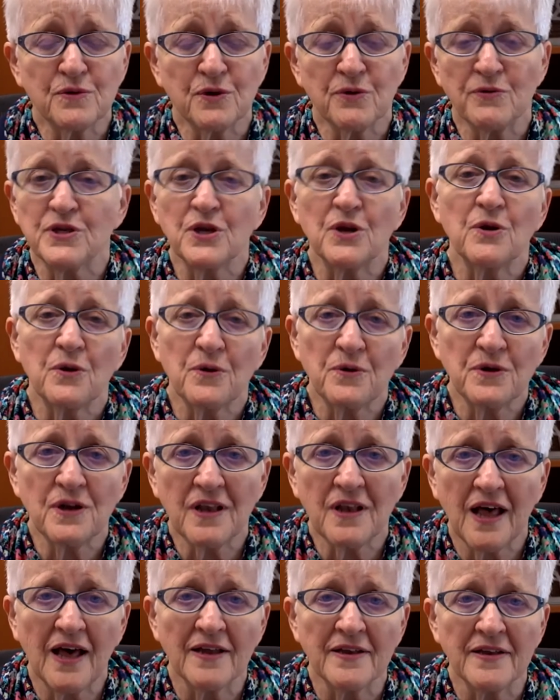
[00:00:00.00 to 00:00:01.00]
going to learn a
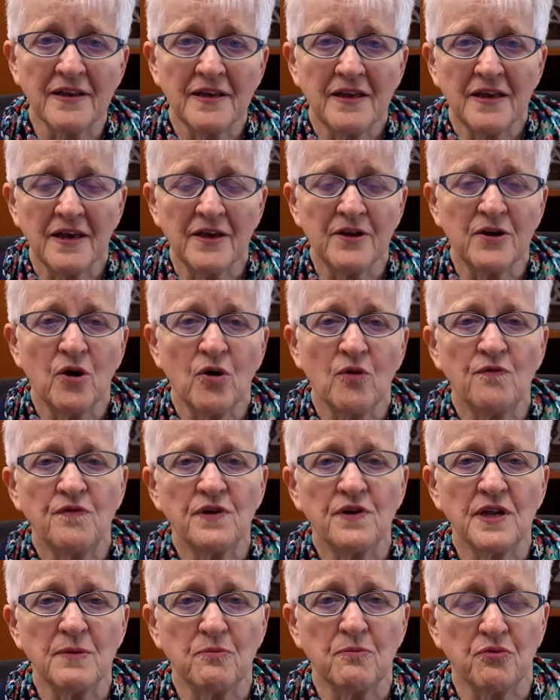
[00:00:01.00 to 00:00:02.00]
lot and
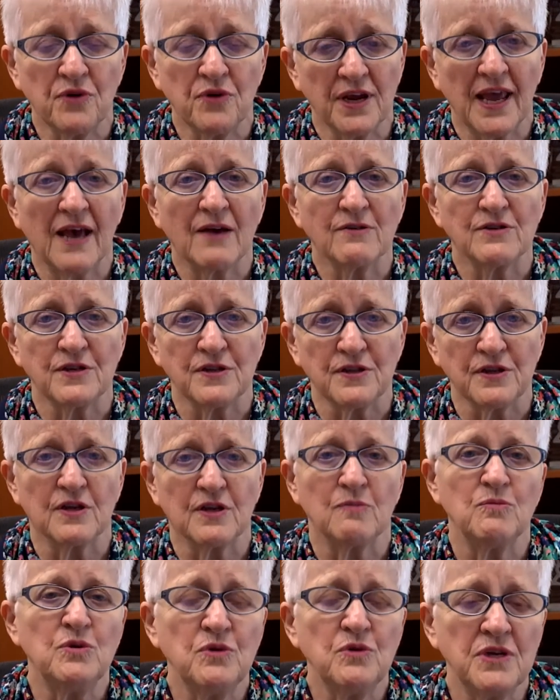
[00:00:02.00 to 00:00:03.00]
hopefully bring out to the
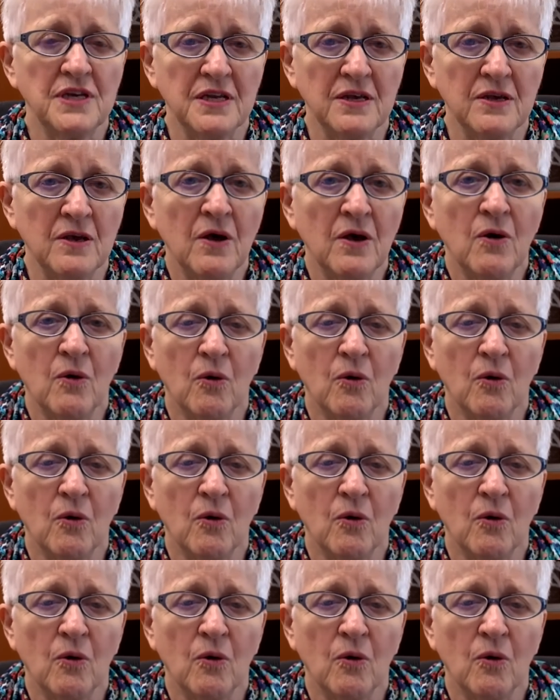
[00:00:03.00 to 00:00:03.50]
community